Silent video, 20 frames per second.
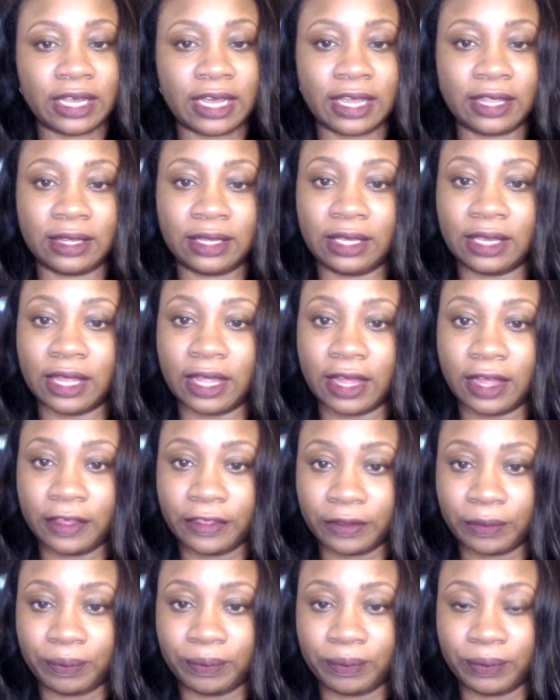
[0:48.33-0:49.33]
and the
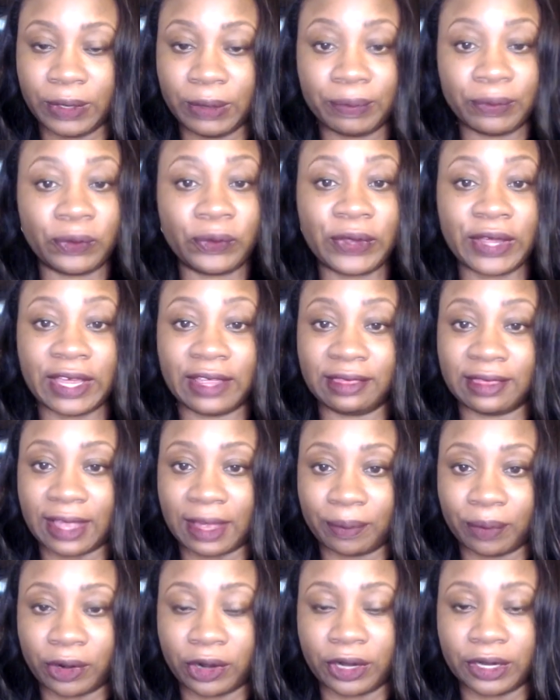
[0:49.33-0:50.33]
other people in
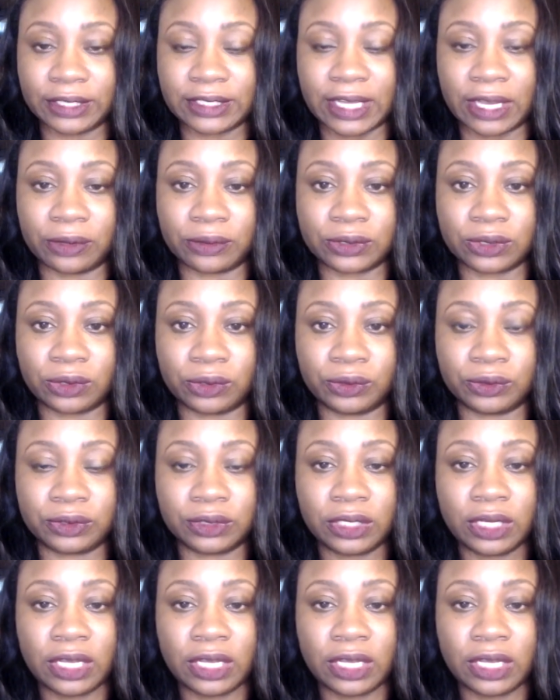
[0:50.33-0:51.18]
that party's household.